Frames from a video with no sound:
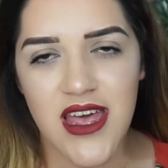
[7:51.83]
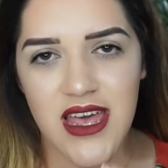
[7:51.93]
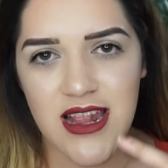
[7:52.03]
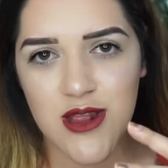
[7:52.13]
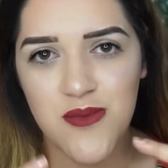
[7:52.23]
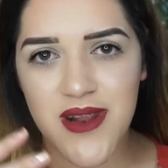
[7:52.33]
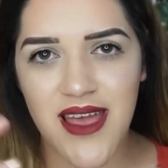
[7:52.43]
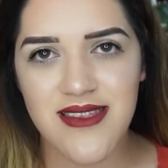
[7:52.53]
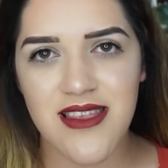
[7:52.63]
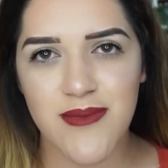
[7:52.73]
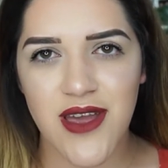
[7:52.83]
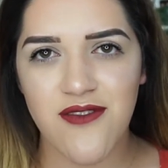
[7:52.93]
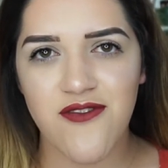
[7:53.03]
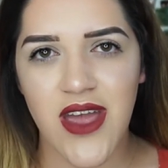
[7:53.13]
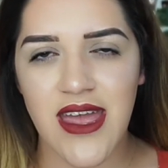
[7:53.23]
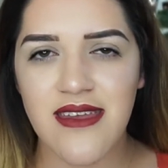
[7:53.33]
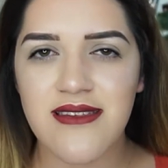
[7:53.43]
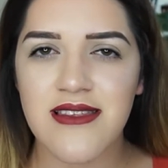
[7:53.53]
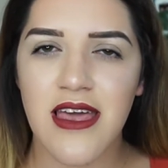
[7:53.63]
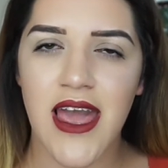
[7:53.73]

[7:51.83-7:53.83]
it luminizes my face